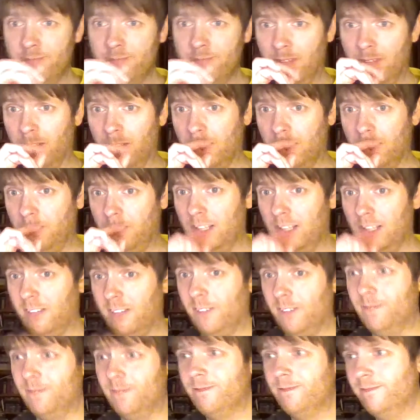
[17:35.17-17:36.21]
I'll give you that
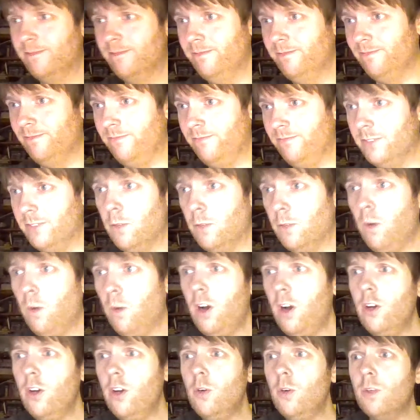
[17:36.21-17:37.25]
one.
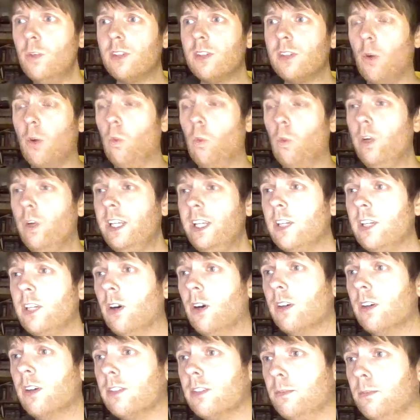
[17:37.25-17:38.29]
Who was Woody
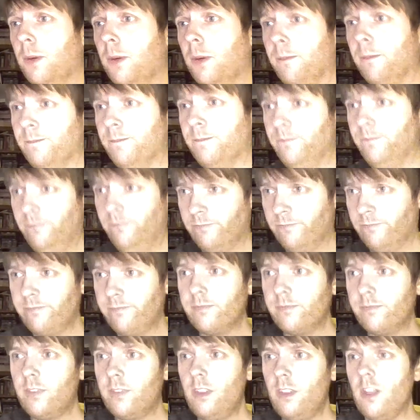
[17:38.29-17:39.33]
Cook's mum?
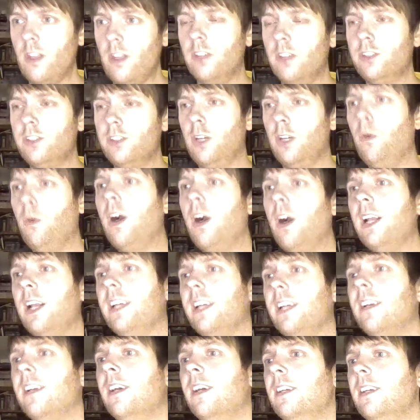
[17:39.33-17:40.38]
Joe
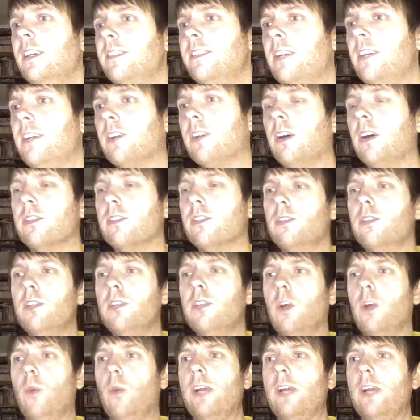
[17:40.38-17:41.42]
Wiley, Sarah Cox,
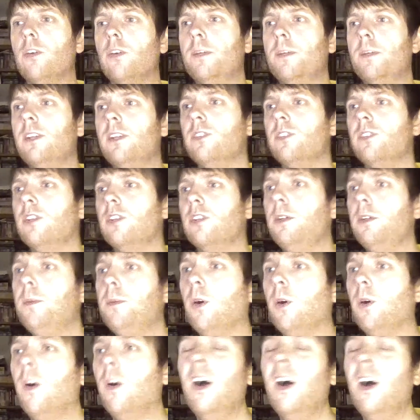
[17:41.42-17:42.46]
Claudia Winkleman, or Zoe
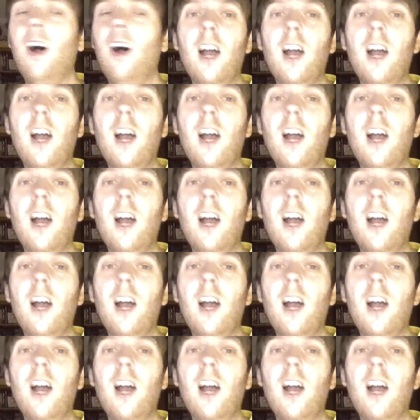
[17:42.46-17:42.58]
Ball?